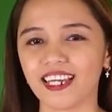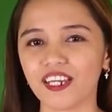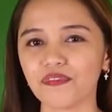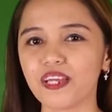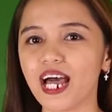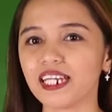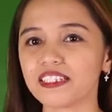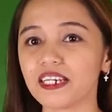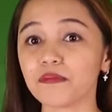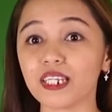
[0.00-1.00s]
If the
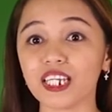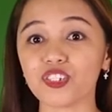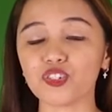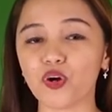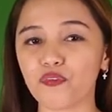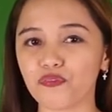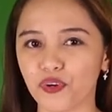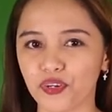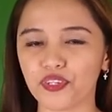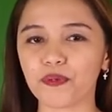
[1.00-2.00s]
item needs no
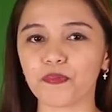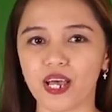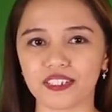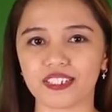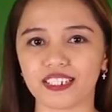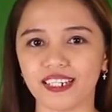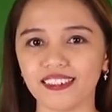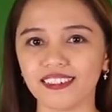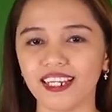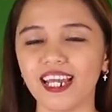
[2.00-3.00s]
further
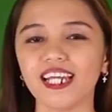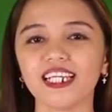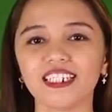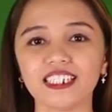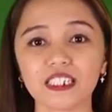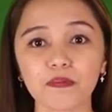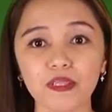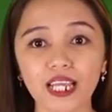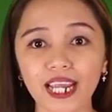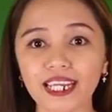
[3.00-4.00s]
processing, it is
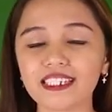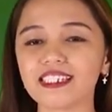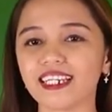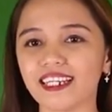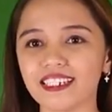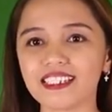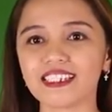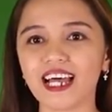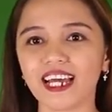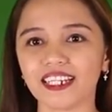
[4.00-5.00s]
placed
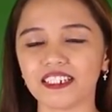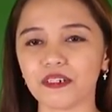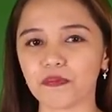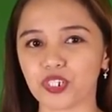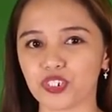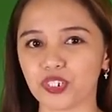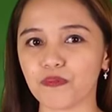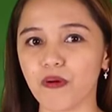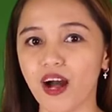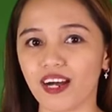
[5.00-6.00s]
inside the pigeon
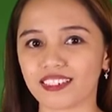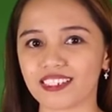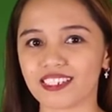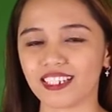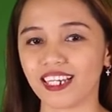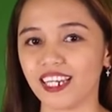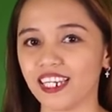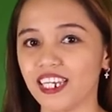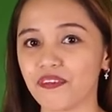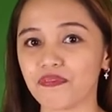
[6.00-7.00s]
box,
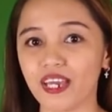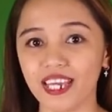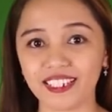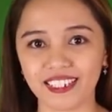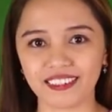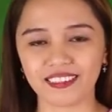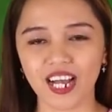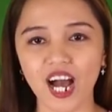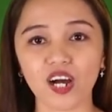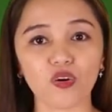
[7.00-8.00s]
if any,
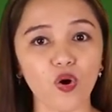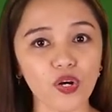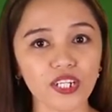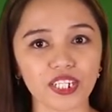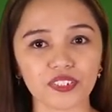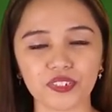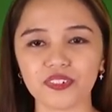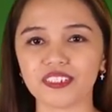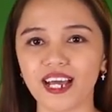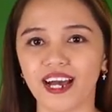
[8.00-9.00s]
according to
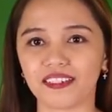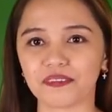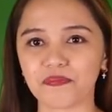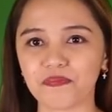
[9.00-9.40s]
the tag.